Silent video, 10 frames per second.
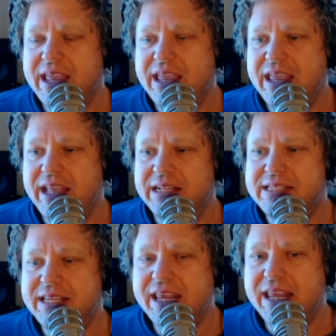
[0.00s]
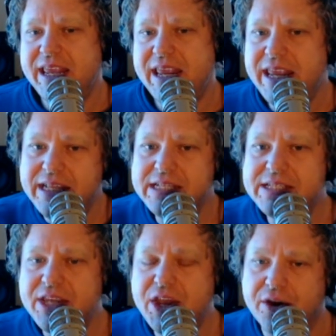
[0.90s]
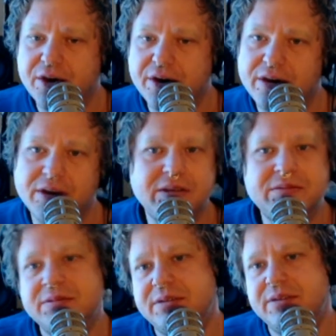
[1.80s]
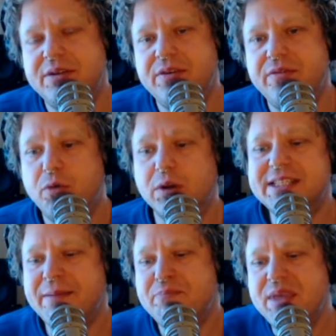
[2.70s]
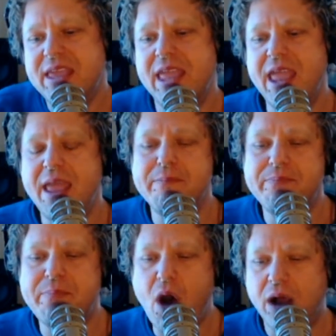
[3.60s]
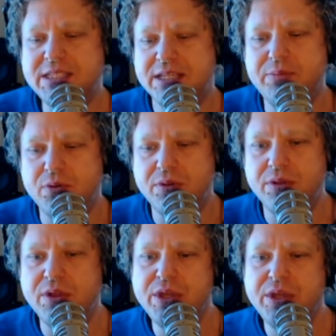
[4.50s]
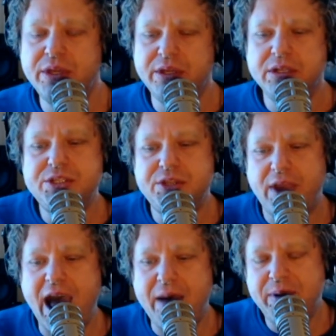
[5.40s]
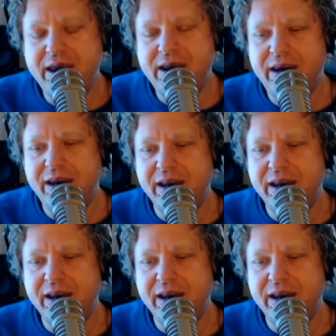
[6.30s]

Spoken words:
it's easier for something impossible to happen